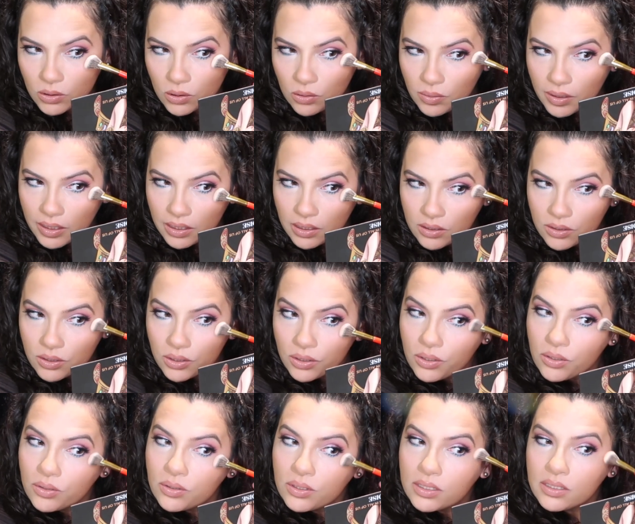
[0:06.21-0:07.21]
Do it
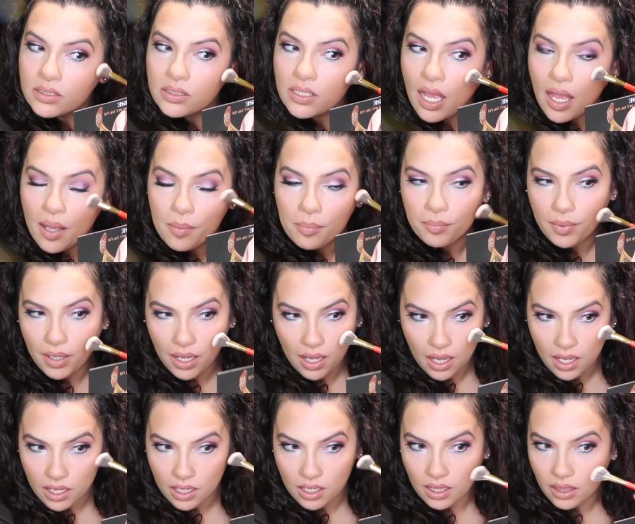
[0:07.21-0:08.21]
until you stop
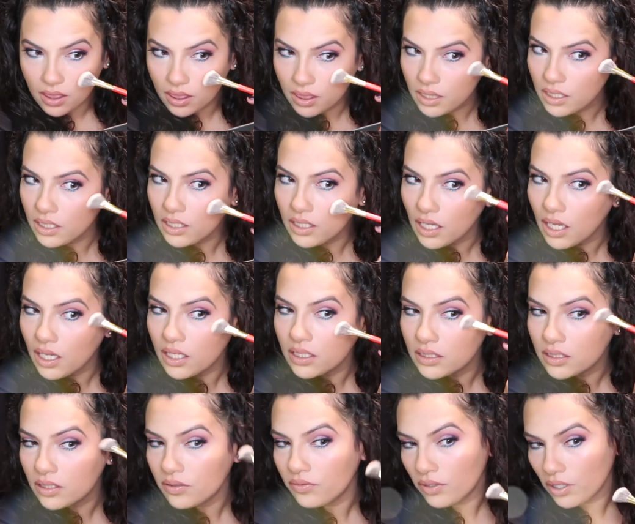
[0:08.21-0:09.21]
at the
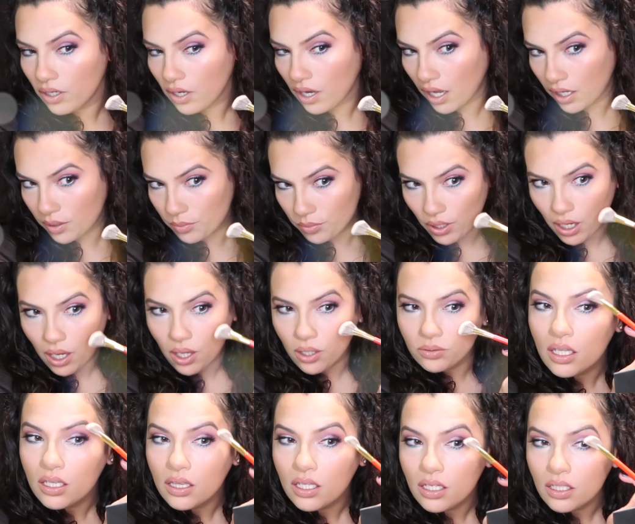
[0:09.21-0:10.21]
end of your
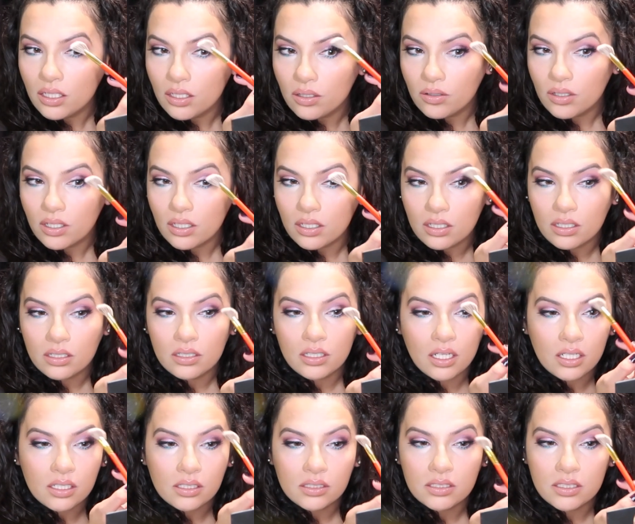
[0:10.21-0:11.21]
eyebrow and then you
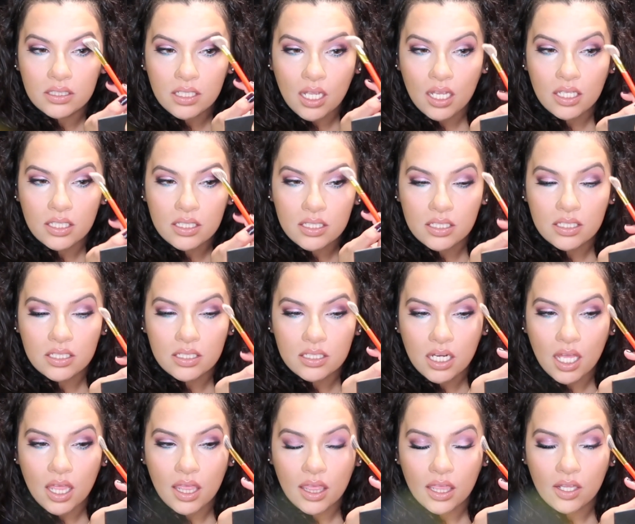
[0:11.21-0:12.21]
can
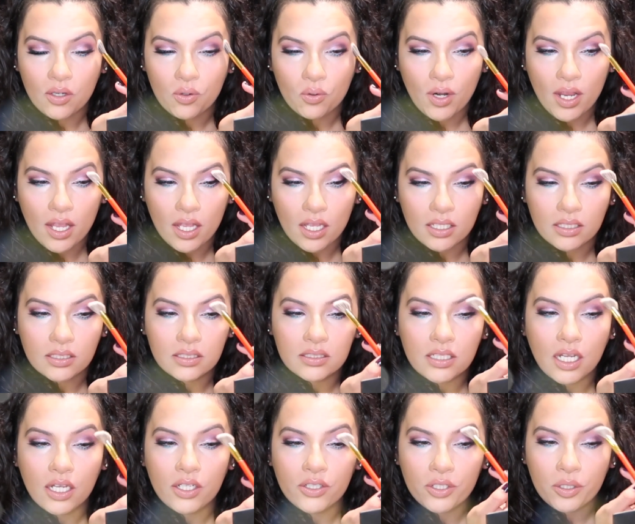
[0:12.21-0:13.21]
dust the rest
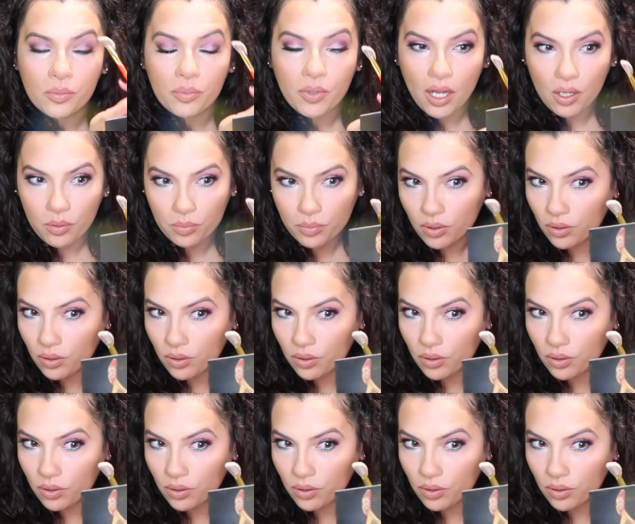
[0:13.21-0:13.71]
on your brow